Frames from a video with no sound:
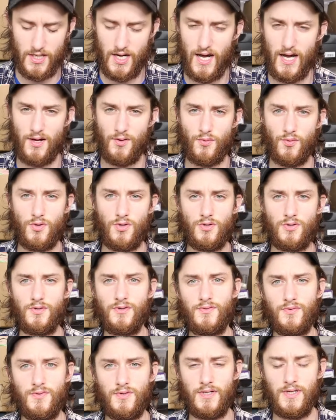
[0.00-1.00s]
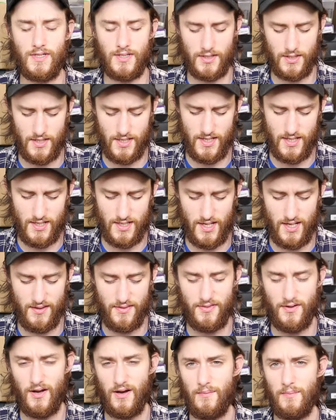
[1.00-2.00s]
I rolled through here and I
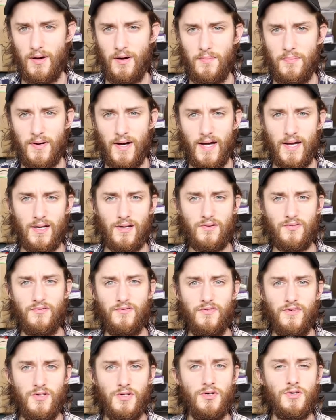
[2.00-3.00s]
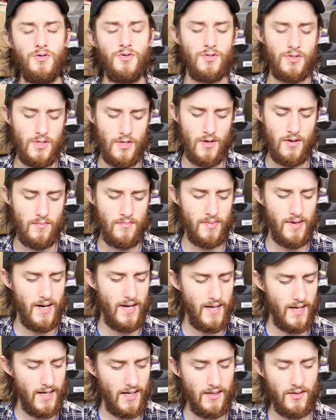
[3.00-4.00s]
thought about buying a few,
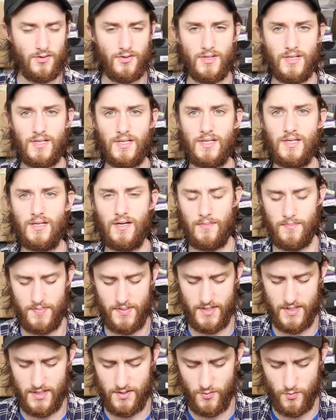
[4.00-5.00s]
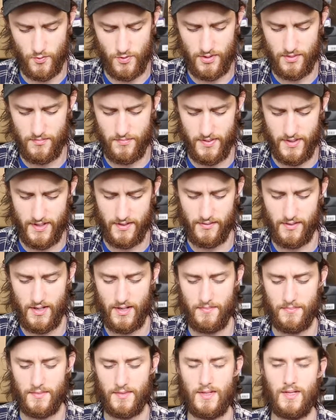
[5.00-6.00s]
but I only ended up picking one pair
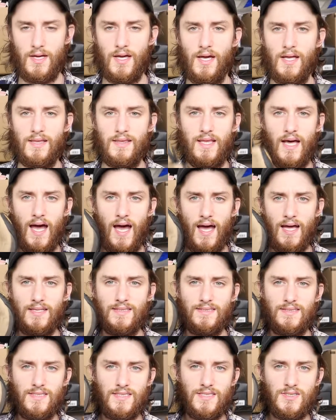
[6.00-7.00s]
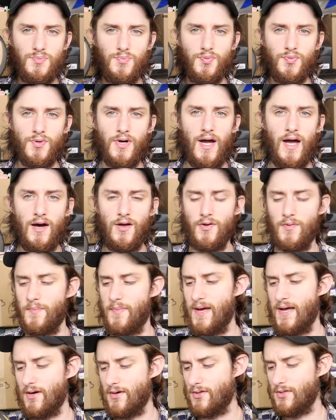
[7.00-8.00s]
up, and that is these brown
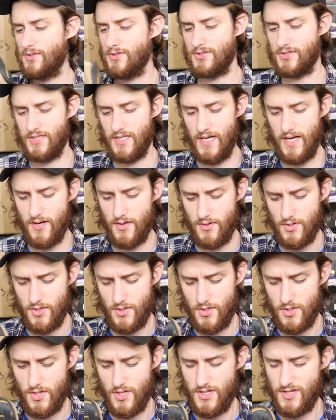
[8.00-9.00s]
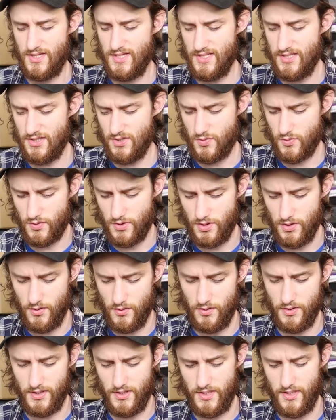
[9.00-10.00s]
Merrells. Now, these were
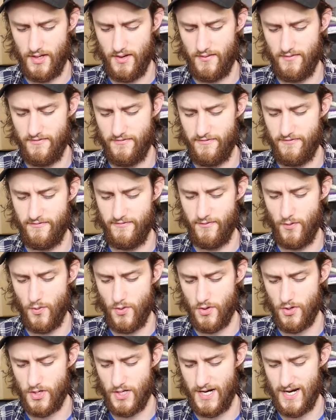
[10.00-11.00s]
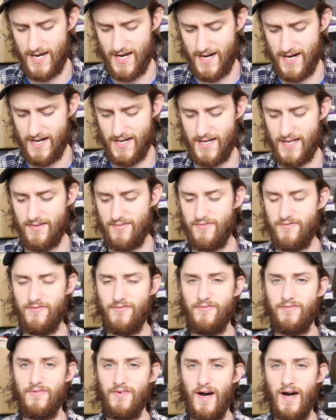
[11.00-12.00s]
only
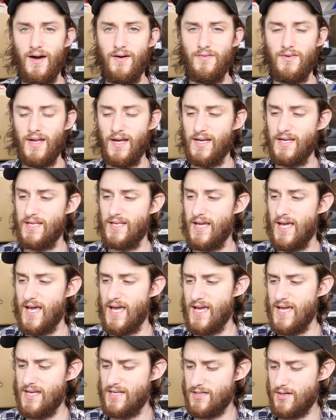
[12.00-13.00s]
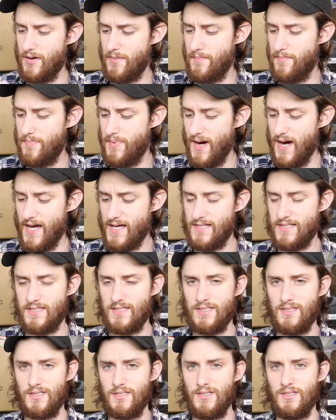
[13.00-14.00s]
$4.98,
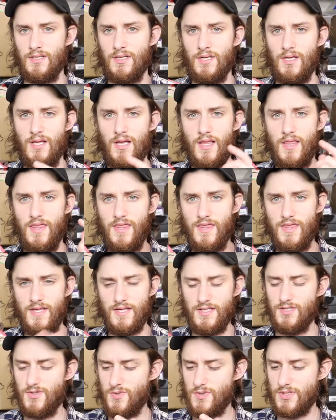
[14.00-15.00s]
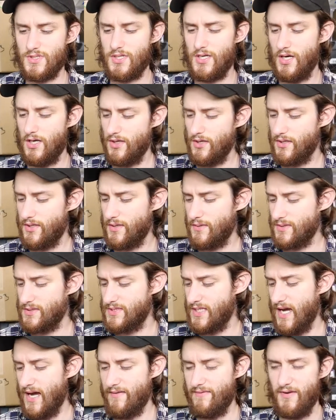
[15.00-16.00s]
but this was a color that was
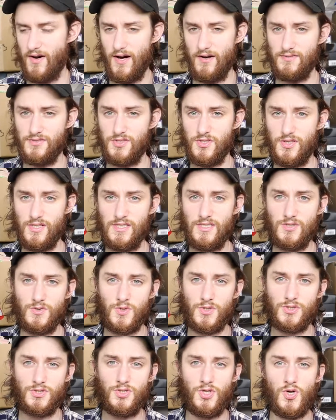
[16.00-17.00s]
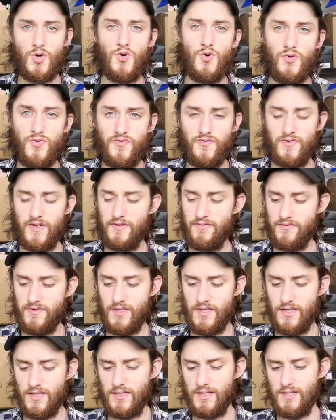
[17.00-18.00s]
half off, so these were
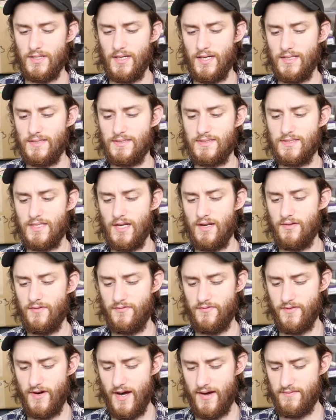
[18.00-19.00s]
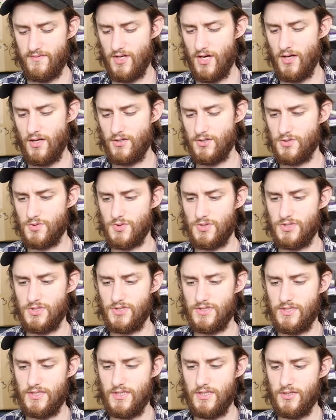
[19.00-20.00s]
$2.50 instead of $5, which
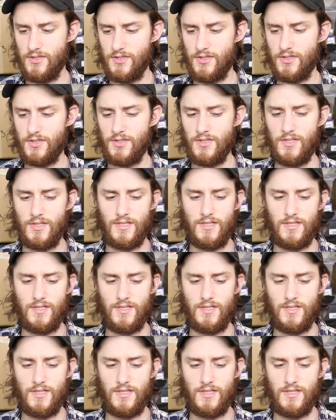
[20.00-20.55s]
is killer.